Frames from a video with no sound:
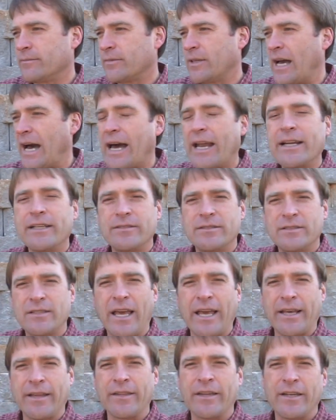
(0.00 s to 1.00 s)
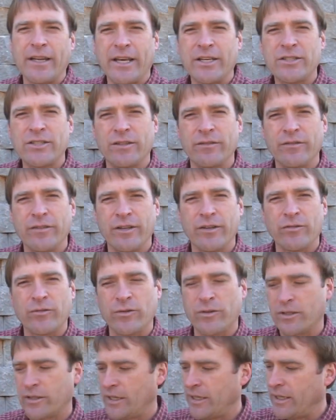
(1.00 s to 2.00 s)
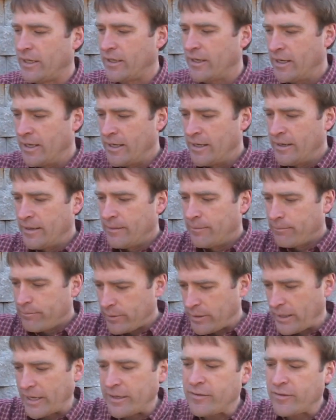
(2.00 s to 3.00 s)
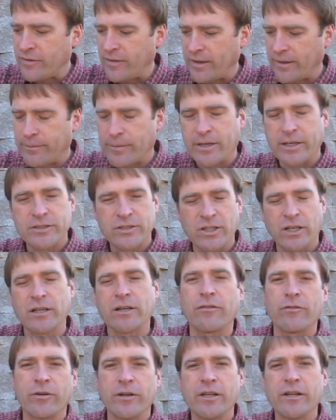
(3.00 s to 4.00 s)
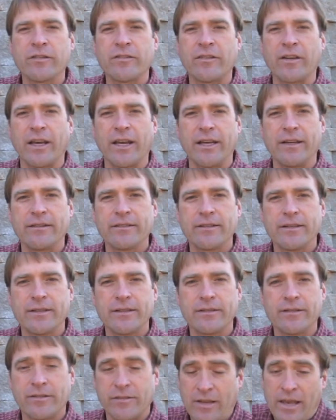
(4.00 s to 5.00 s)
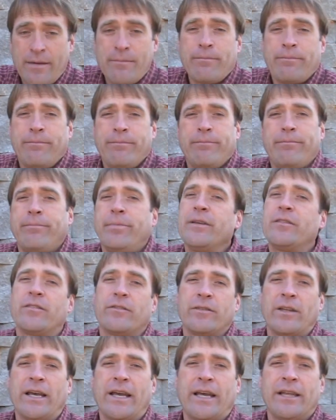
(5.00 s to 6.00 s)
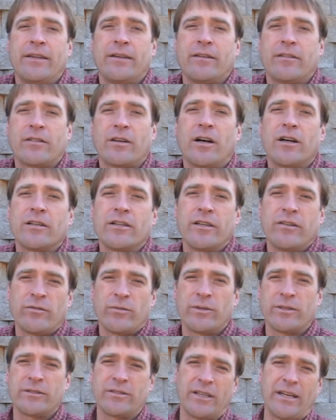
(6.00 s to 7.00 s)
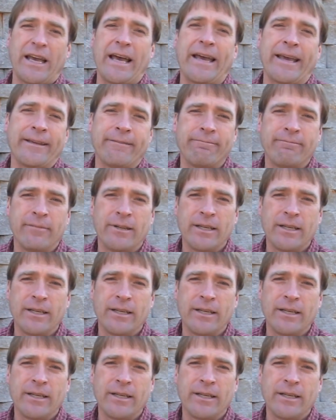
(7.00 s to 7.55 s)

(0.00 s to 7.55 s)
God had taken the nation of Israel and he had placed them on a chunk of real estate, the same piece of land that's called Israel today.